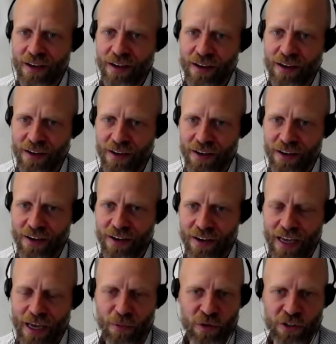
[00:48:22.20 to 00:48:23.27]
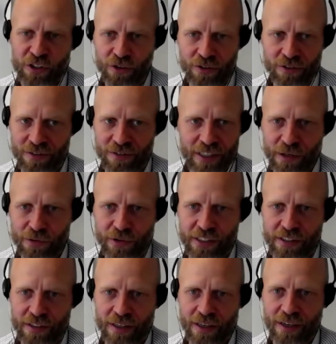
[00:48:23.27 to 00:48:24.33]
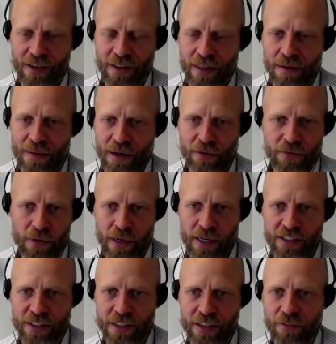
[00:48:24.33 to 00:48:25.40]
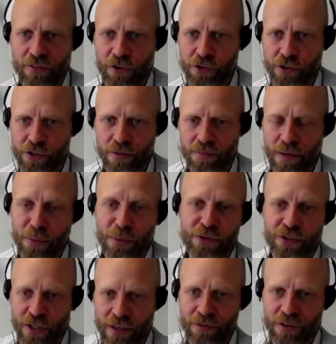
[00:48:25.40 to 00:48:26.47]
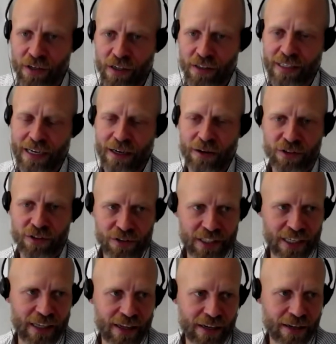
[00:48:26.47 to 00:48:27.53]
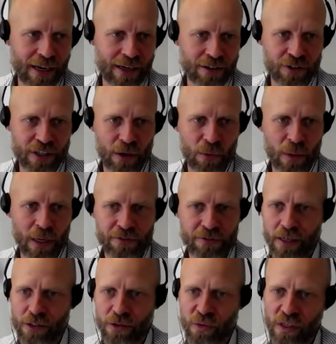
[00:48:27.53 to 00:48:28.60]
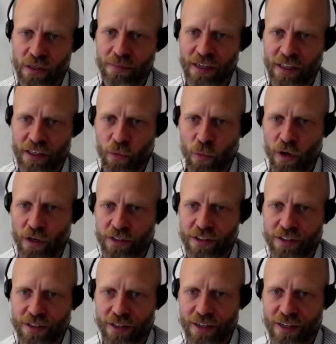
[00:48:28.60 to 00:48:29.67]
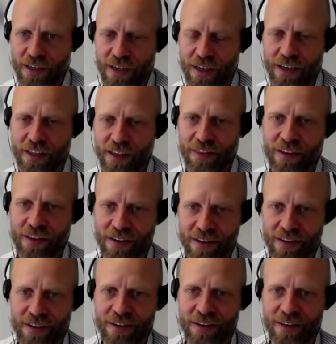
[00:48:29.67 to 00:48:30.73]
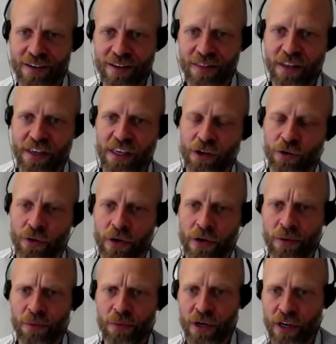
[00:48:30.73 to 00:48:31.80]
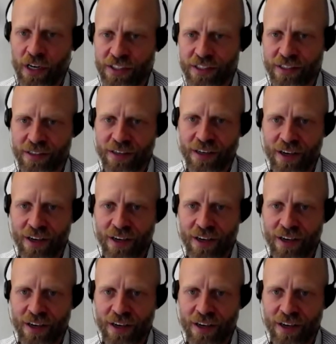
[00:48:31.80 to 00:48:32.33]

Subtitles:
and we shouldn't increase the amount of regulation in the future. Maybe we should even cut it down. So say that now today we have 20 million words in the EU regulation.